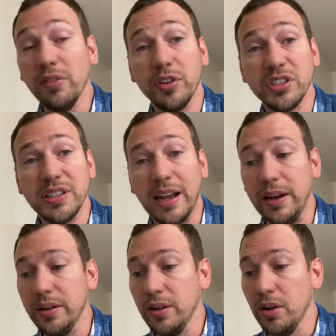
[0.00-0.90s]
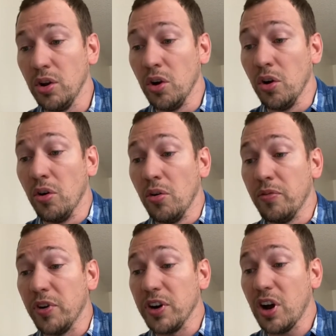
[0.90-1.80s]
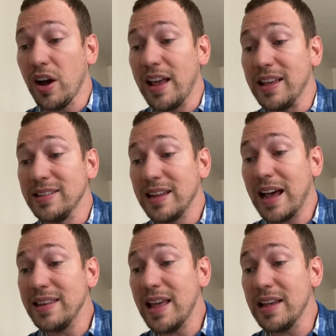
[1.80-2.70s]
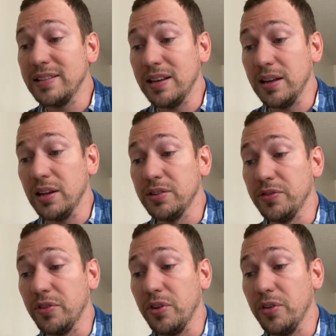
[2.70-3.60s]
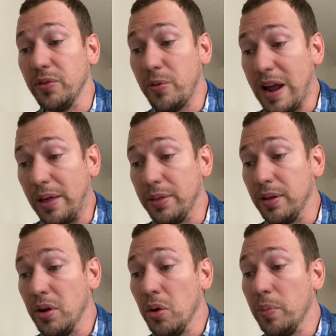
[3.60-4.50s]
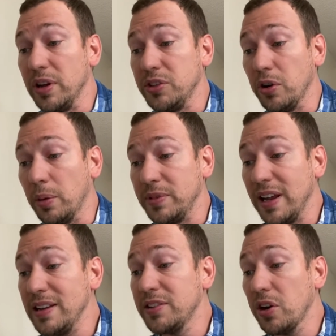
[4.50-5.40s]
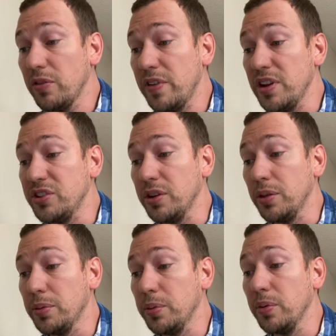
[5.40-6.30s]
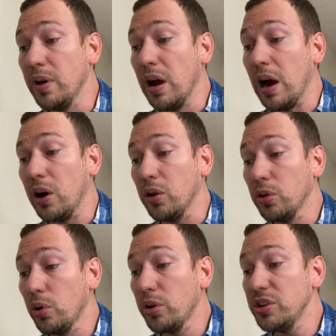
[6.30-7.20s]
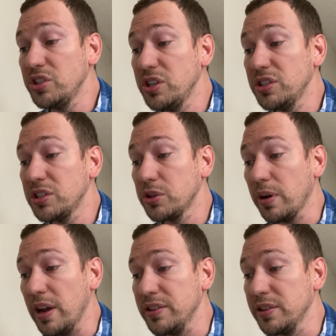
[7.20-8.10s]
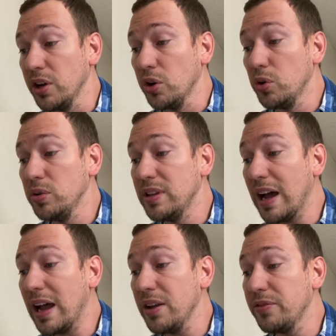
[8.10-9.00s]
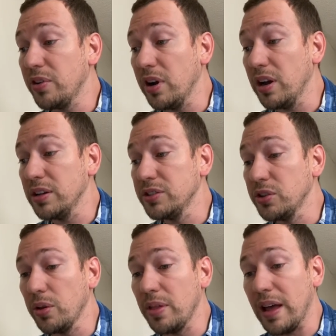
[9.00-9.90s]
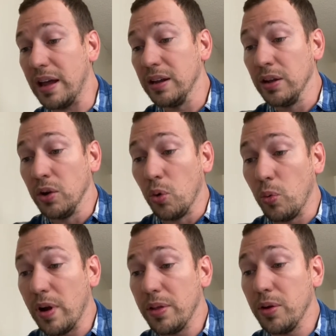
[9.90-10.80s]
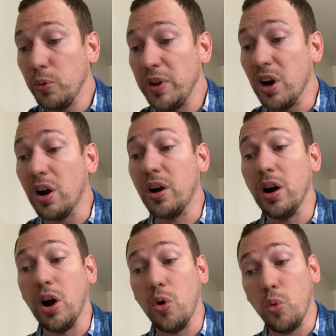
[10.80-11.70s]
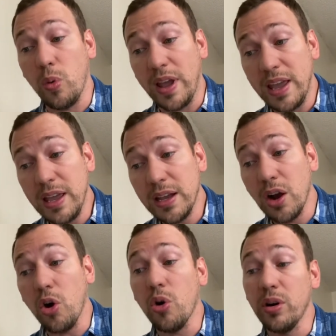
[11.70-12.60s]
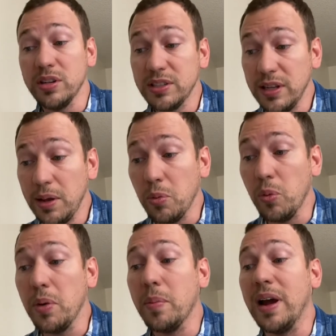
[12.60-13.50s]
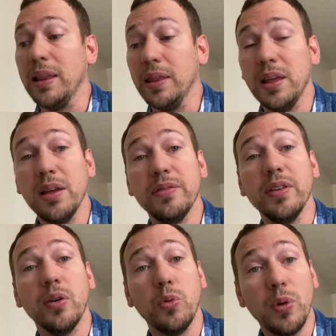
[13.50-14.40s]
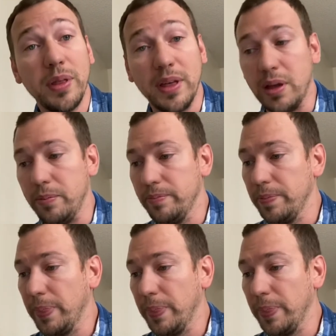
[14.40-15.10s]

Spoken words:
Verse 9. For God has not destined us for wrath, but to obtain salvation through our Lord Jesus Christ, who died for us so that whether we are awake or asleep, we might live with him.